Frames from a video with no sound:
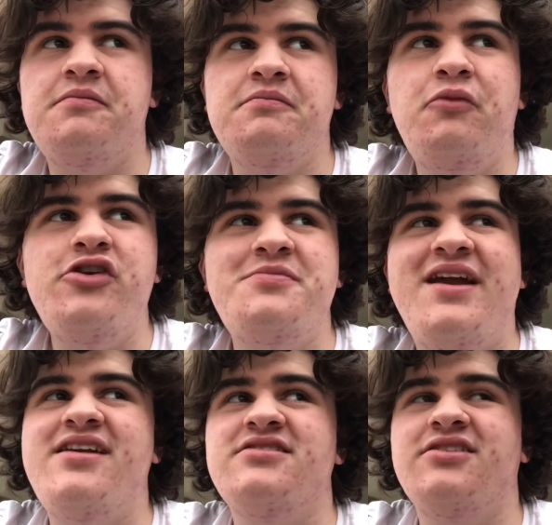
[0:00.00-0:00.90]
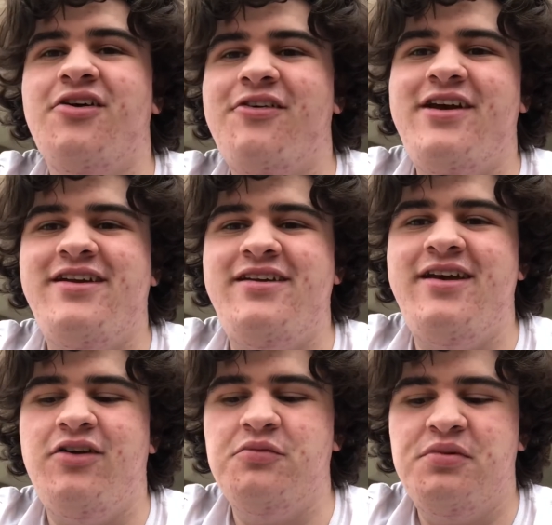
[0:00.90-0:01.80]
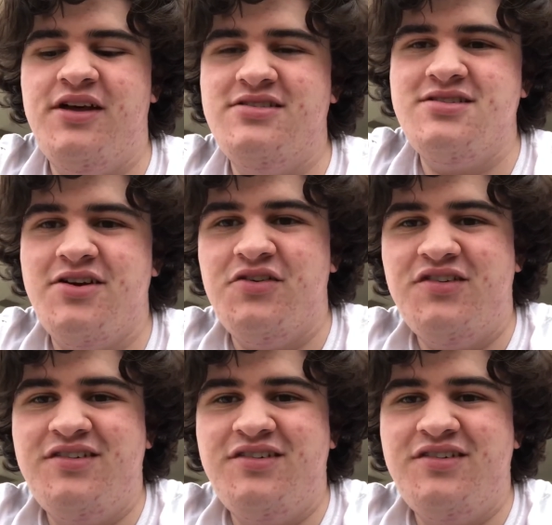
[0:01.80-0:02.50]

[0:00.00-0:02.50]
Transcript: Moist Mayonnaise has already killed Bloodstone.